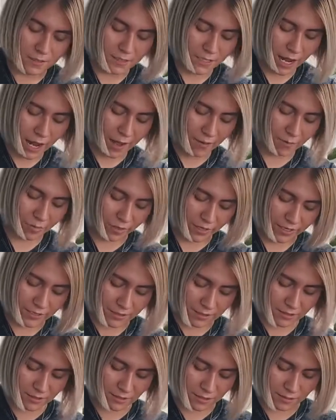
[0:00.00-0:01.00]
tight
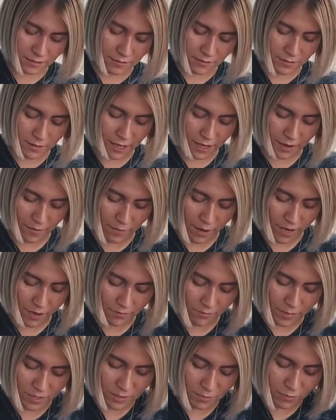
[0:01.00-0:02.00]
places that it might
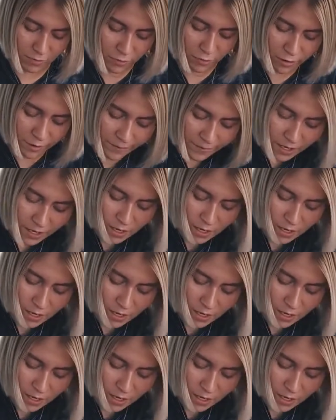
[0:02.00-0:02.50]
have missed before.